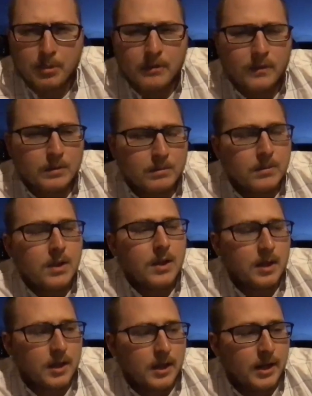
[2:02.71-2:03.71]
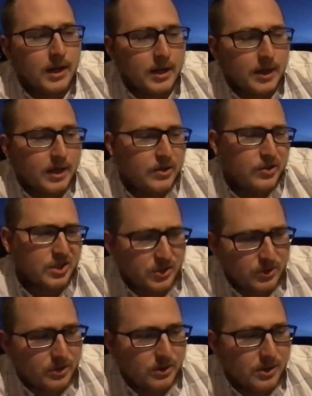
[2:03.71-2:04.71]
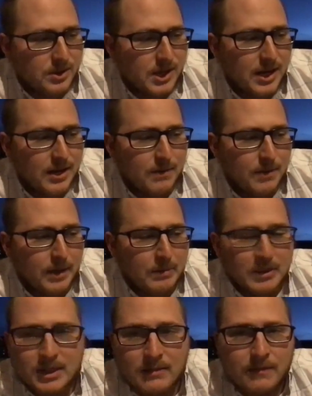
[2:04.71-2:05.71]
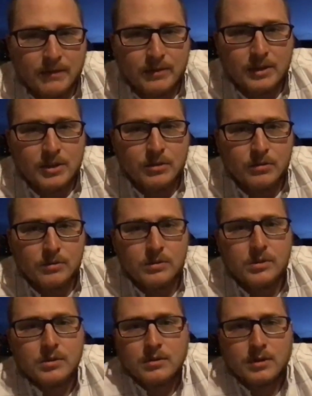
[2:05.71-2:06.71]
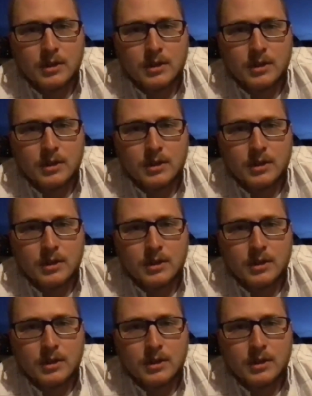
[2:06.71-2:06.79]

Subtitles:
them, and just decided to pick up the T52s.